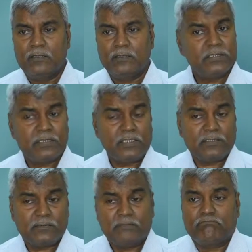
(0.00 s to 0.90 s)
She said,
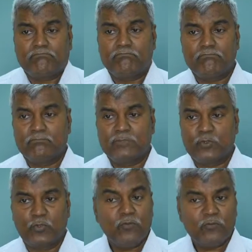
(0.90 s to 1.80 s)
yes,
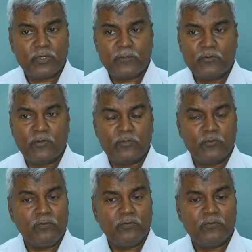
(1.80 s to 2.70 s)
you do whatever you want to
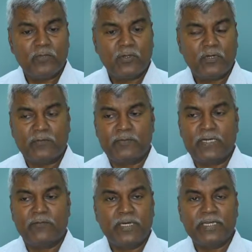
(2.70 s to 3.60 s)
do. I
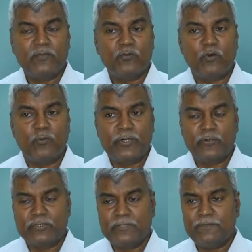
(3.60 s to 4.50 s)
am ready to cooperate
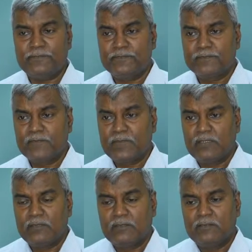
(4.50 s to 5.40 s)
with you.
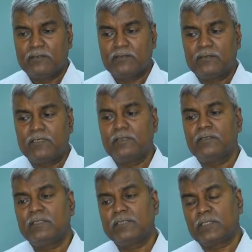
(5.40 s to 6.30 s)

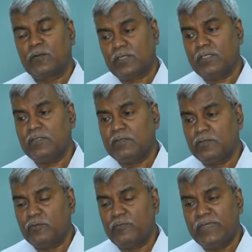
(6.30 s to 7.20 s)
Then he said, okay,
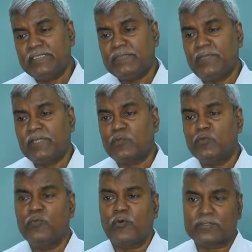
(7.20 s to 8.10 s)
you please make
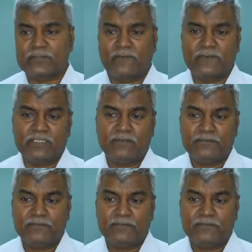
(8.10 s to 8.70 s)
2 pots of tea.